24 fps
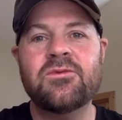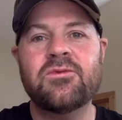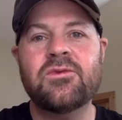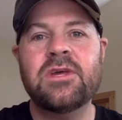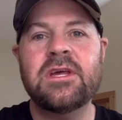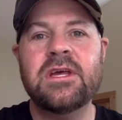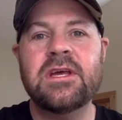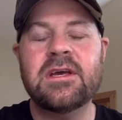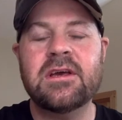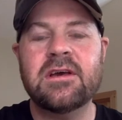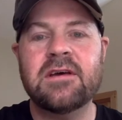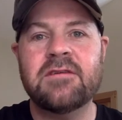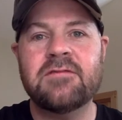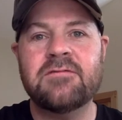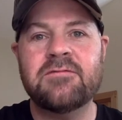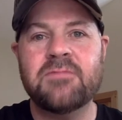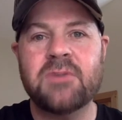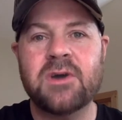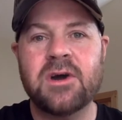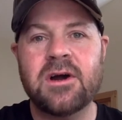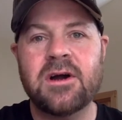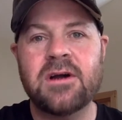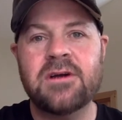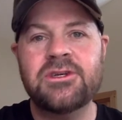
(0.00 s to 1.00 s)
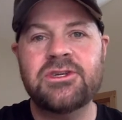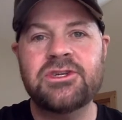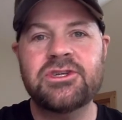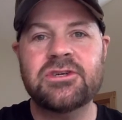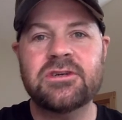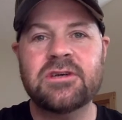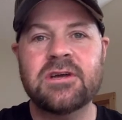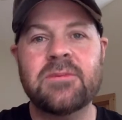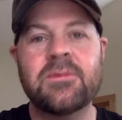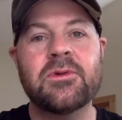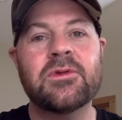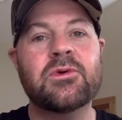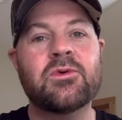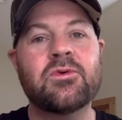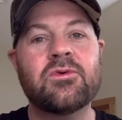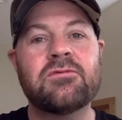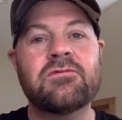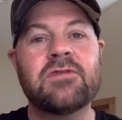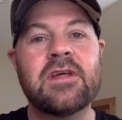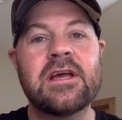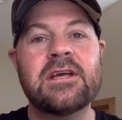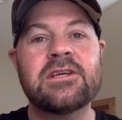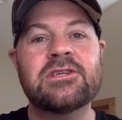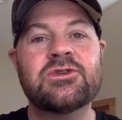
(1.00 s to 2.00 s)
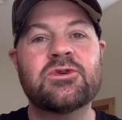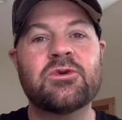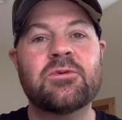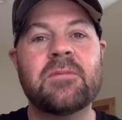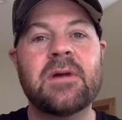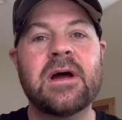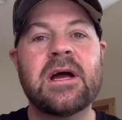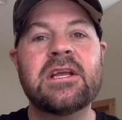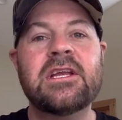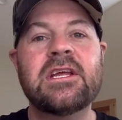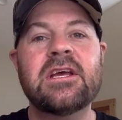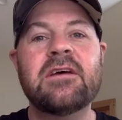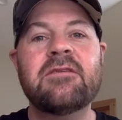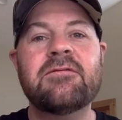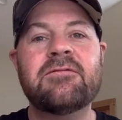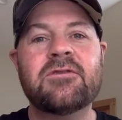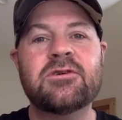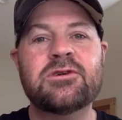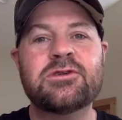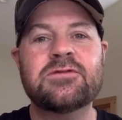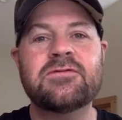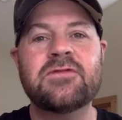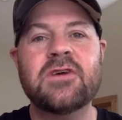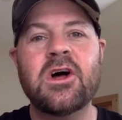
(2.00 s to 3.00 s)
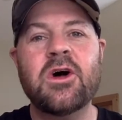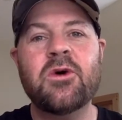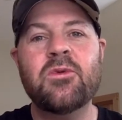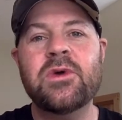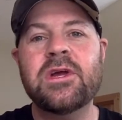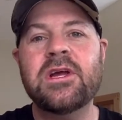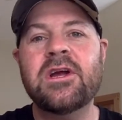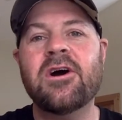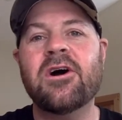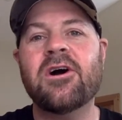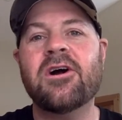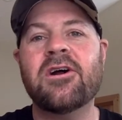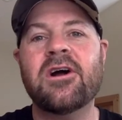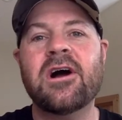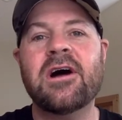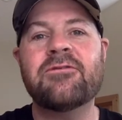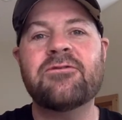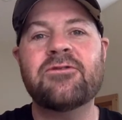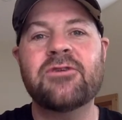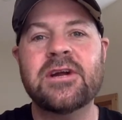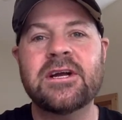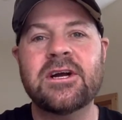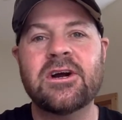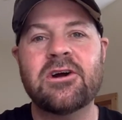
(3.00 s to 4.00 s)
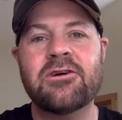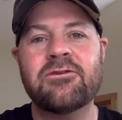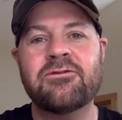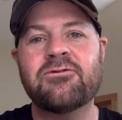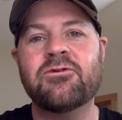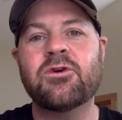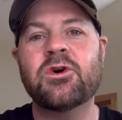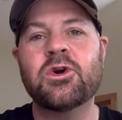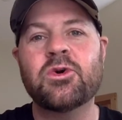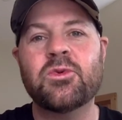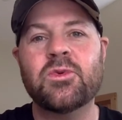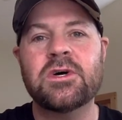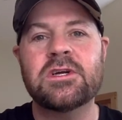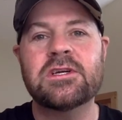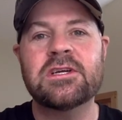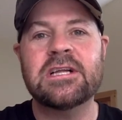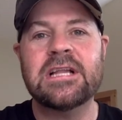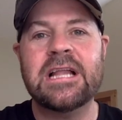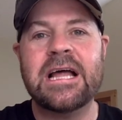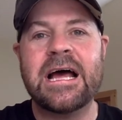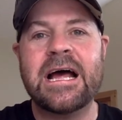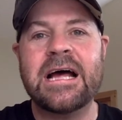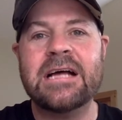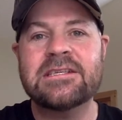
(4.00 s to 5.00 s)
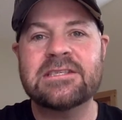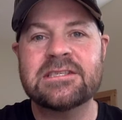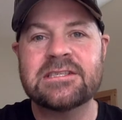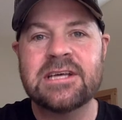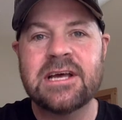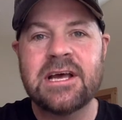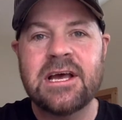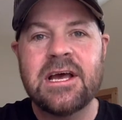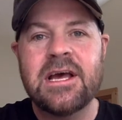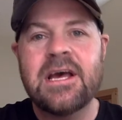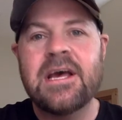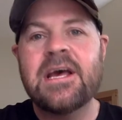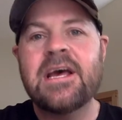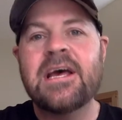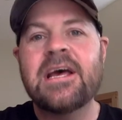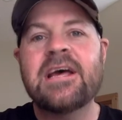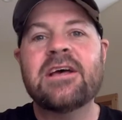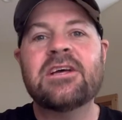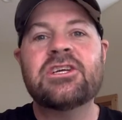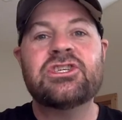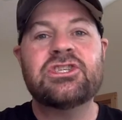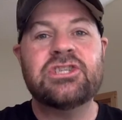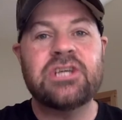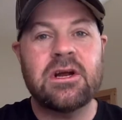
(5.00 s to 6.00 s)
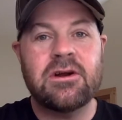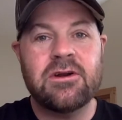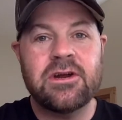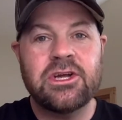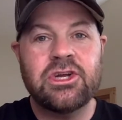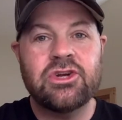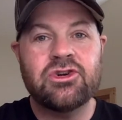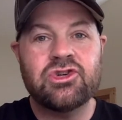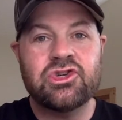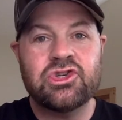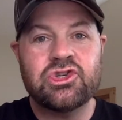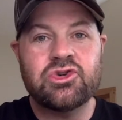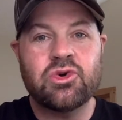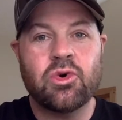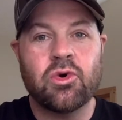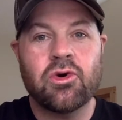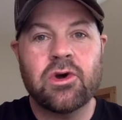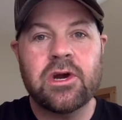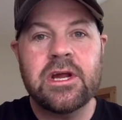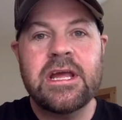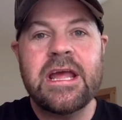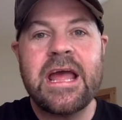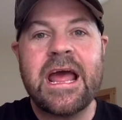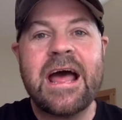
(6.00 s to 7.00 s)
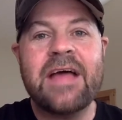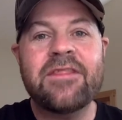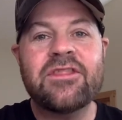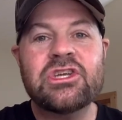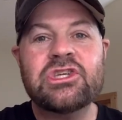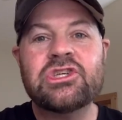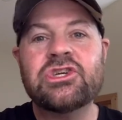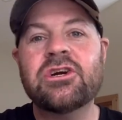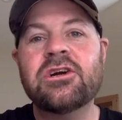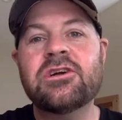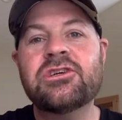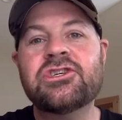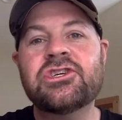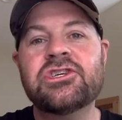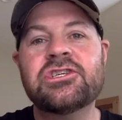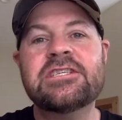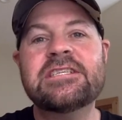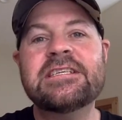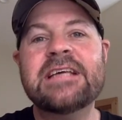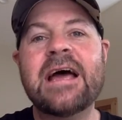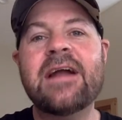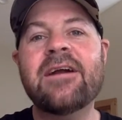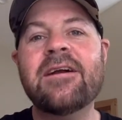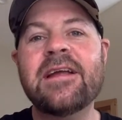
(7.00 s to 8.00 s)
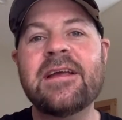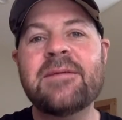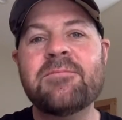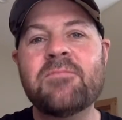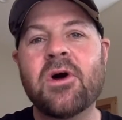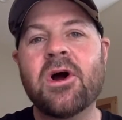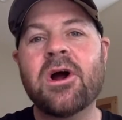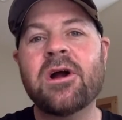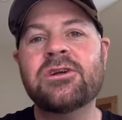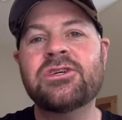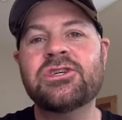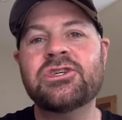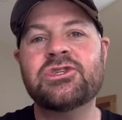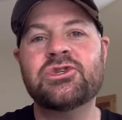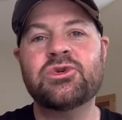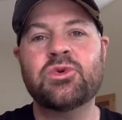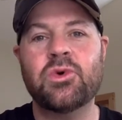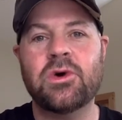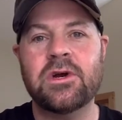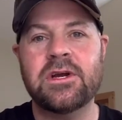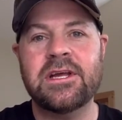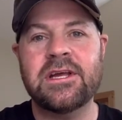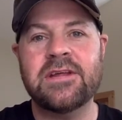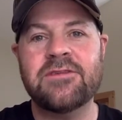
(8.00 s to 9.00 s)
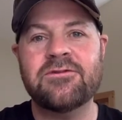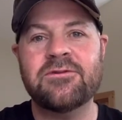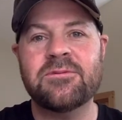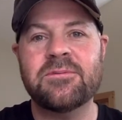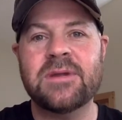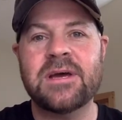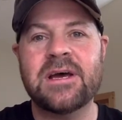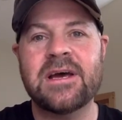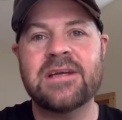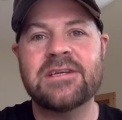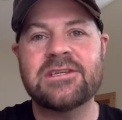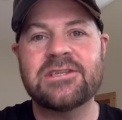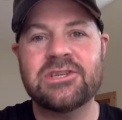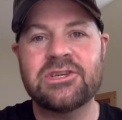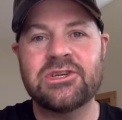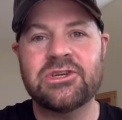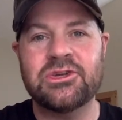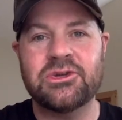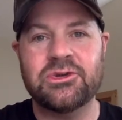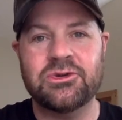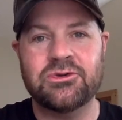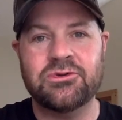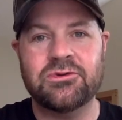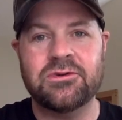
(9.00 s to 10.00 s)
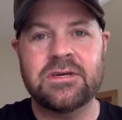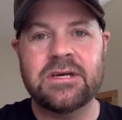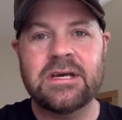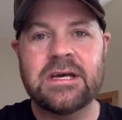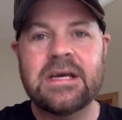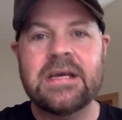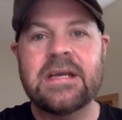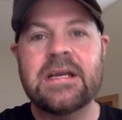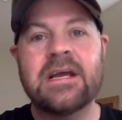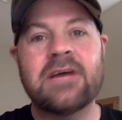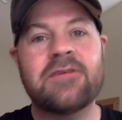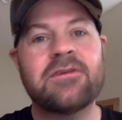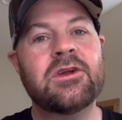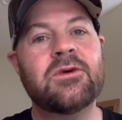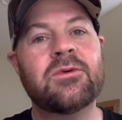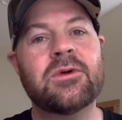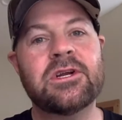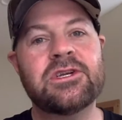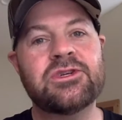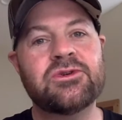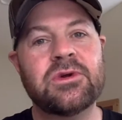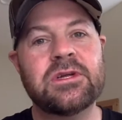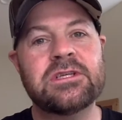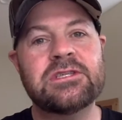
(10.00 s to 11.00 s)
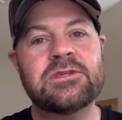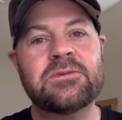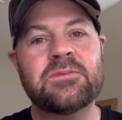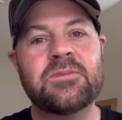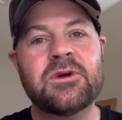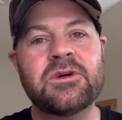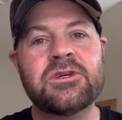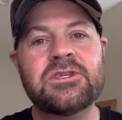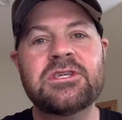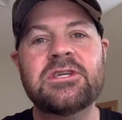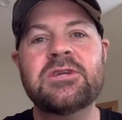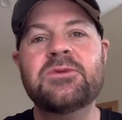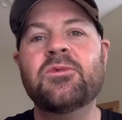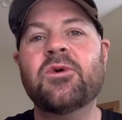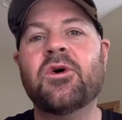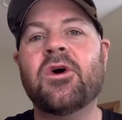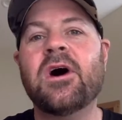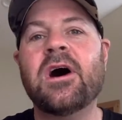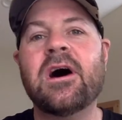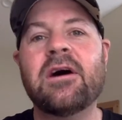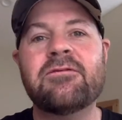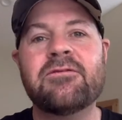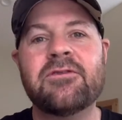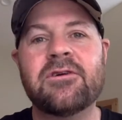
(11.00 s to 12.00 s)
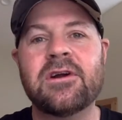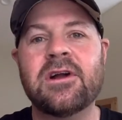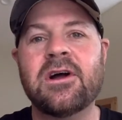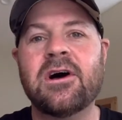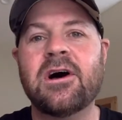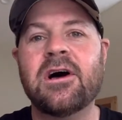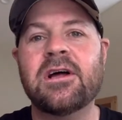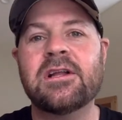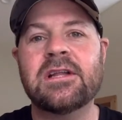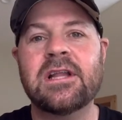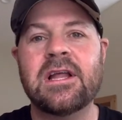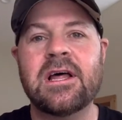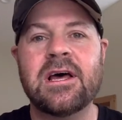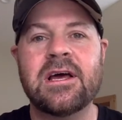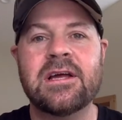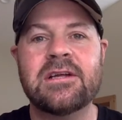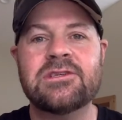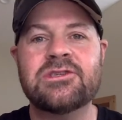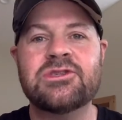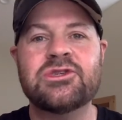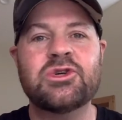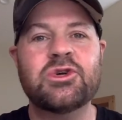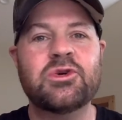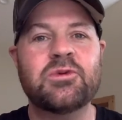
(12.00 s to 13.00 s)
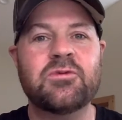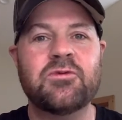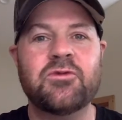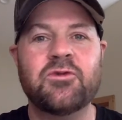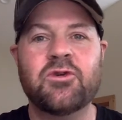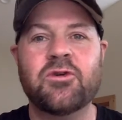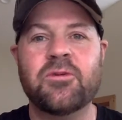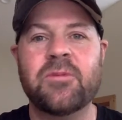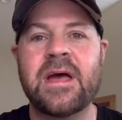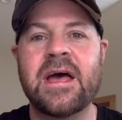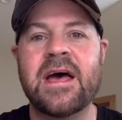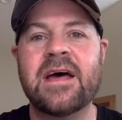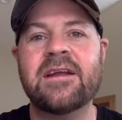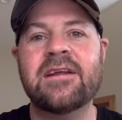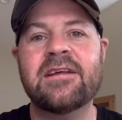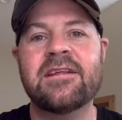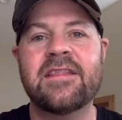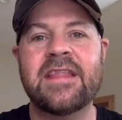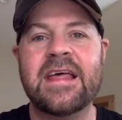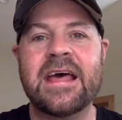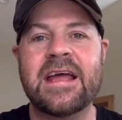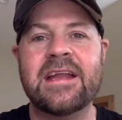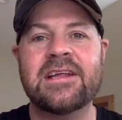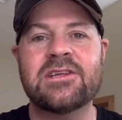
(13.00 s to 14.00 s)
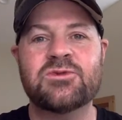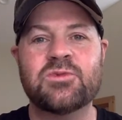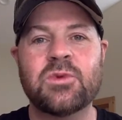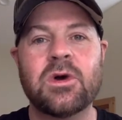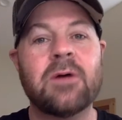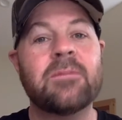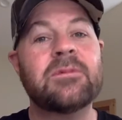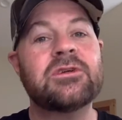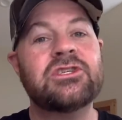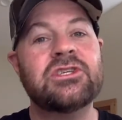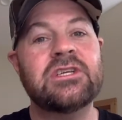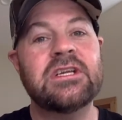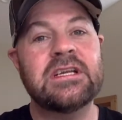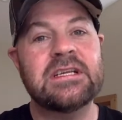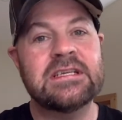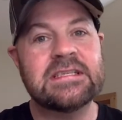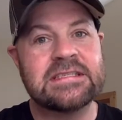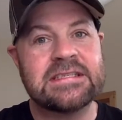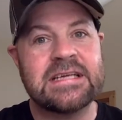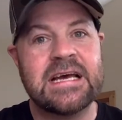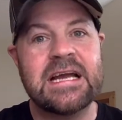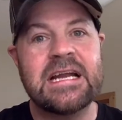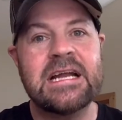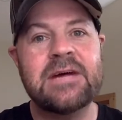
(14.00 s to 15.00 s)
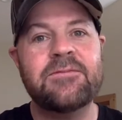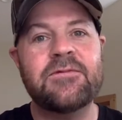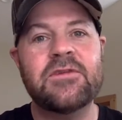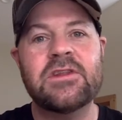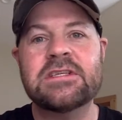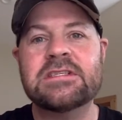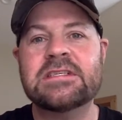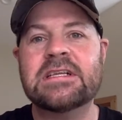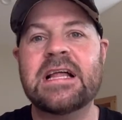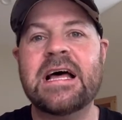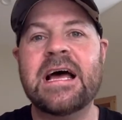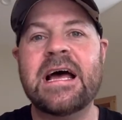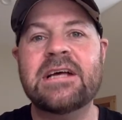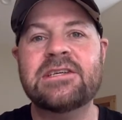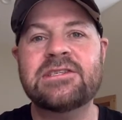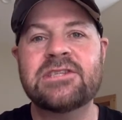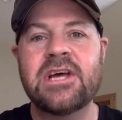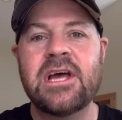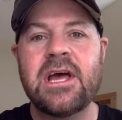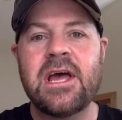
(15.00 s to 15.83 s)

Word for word: week of March. A couple things to remind you. First of all, we are offering our 401 class, Sharing Your Story, at the church Saturday, March 20th from 9 to noon. Now, if you don't want to join us in person, we'll offer an online Zoom format and that as well, but you need to sign up for this class,